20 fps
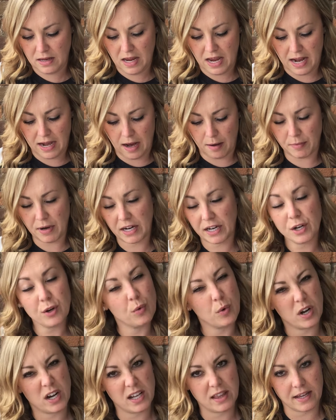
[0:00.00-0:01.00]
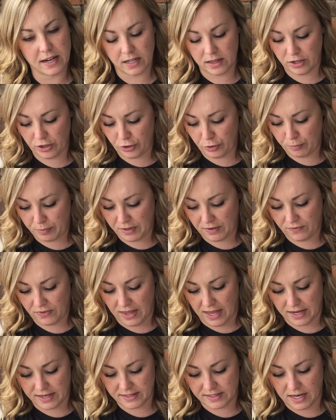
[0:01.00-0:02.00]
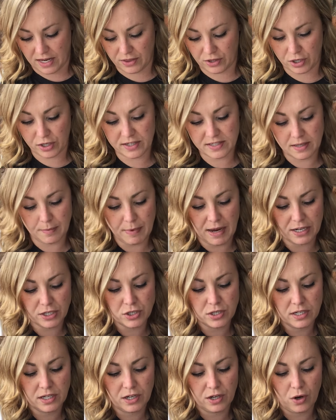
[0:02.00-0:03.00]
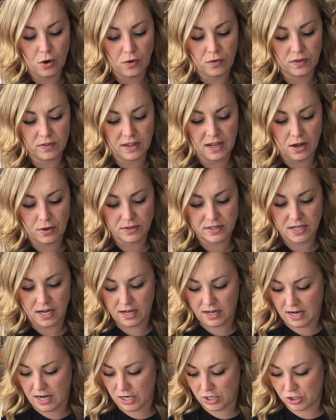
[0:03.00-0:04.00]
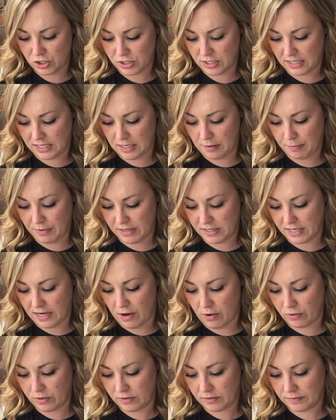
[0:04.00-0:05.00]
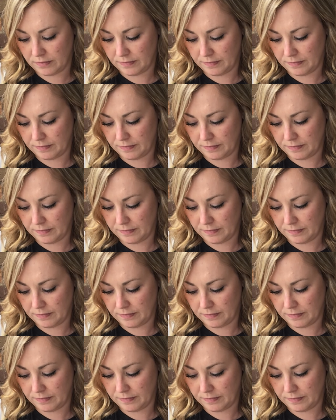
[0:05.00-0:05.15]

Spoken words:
And I'm not gonna worry that a little bit of that is on there because I'm actually gonna go over the outside edge to keep it down.